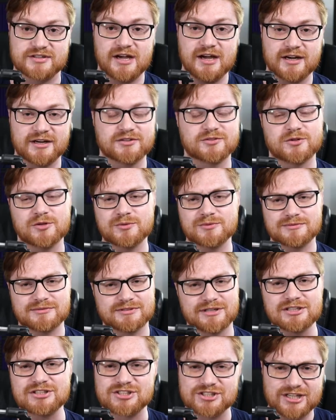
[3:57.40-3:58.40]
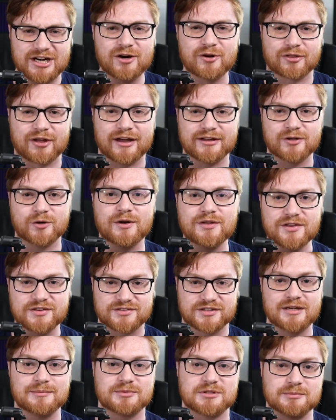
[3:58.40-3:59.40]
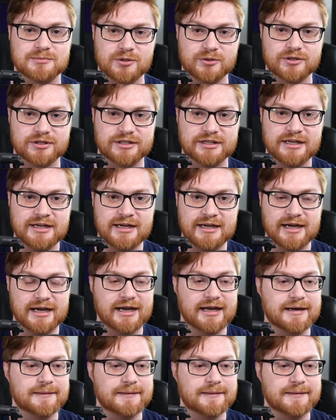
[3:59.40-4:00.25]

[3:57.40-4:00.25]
because you can share that. You're in the same community. And